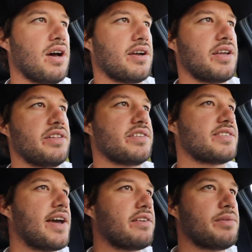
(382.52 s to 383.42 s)
getting the
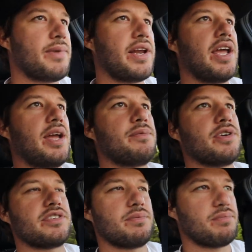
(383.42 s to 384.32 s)
title in my name.
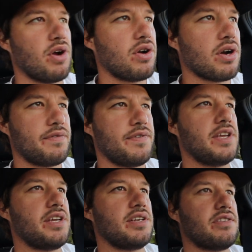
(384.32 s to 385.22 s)
There's some broker
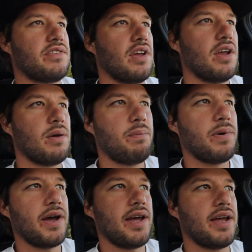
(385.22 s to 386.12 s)
fees,
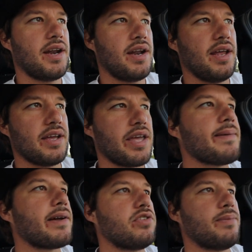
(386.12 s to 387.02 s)
but it
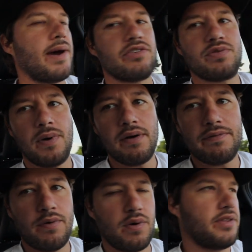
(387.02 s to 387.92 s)
came out to about
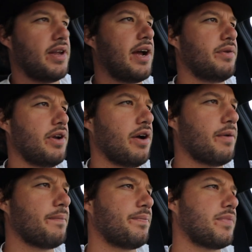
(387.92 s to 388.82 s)
$12,400 that I would owe.
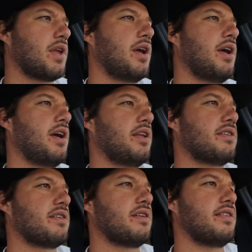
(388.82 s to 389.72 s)
And
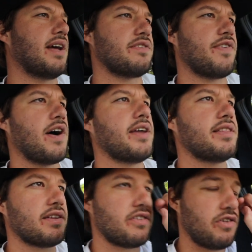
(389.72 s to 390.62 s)
that's fine,
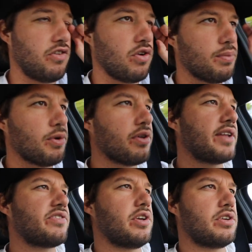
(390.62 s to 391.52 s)
that's doable,
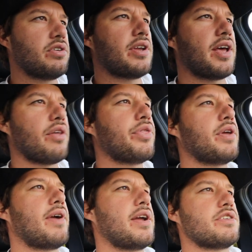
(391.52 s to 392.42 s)
that's in a good,
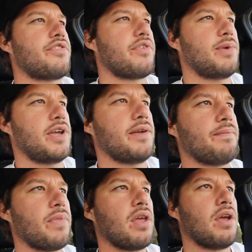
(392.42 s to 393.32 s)
healthy range for me.
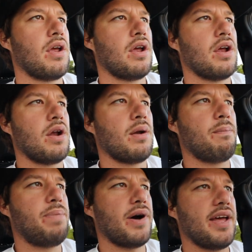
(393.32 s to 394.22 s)

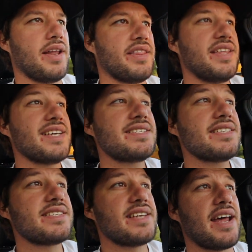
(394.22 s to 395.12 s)
But this
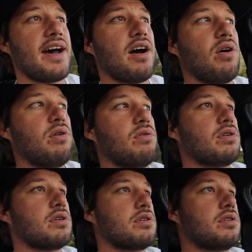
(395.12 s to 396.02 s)
is now,
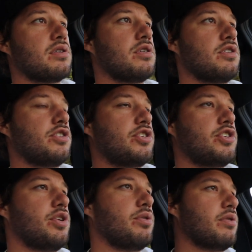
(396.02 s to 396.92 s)

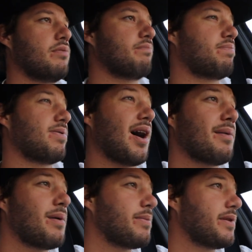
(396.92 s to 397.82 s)
shoot,
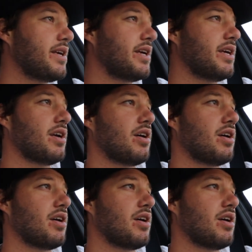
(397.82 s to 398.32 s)
probably